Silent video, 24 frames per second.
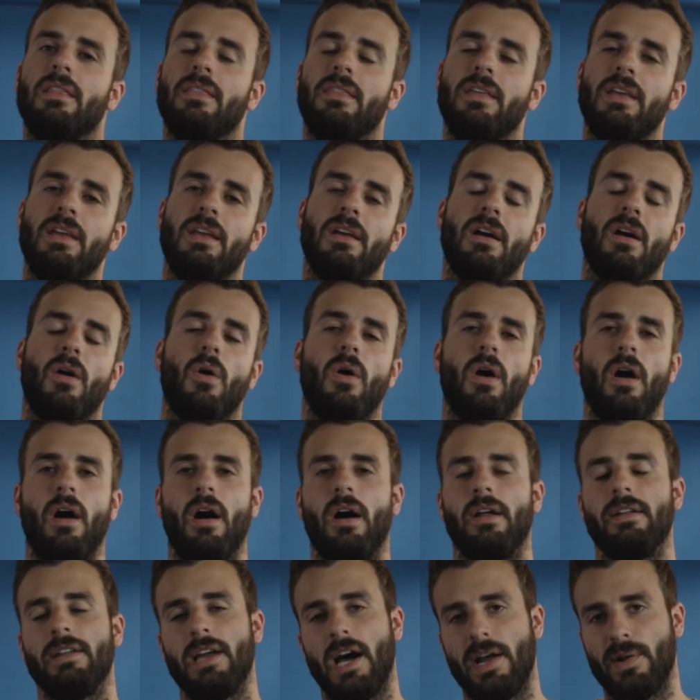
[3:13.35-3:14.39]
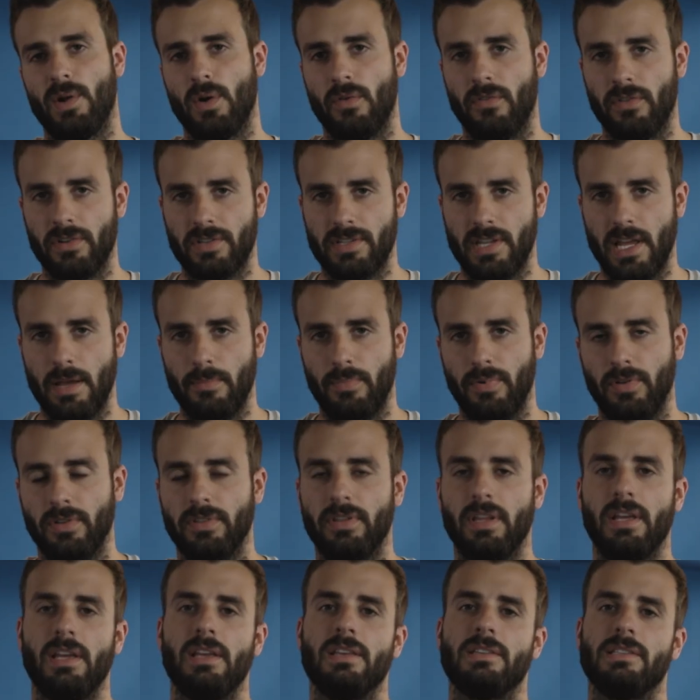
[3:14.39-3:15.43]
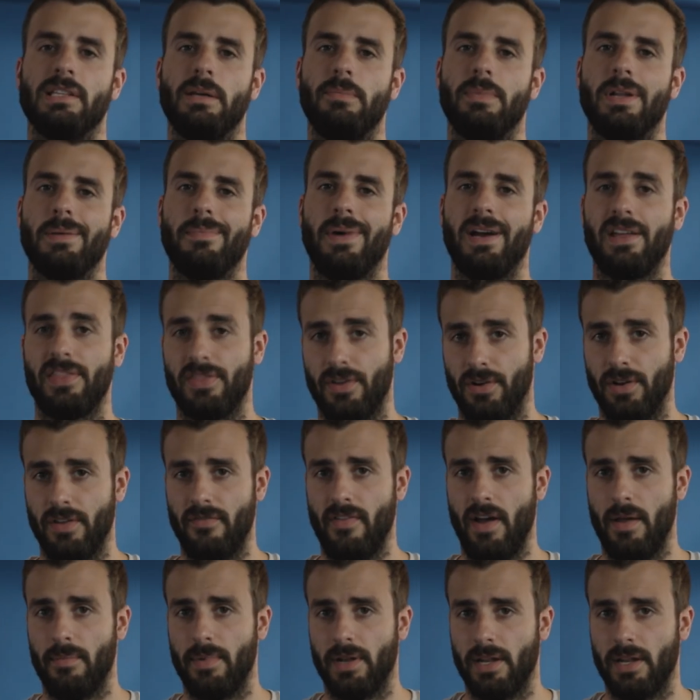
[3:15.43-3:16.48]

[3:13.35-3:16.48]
The uh, non-oversampled is limited by 35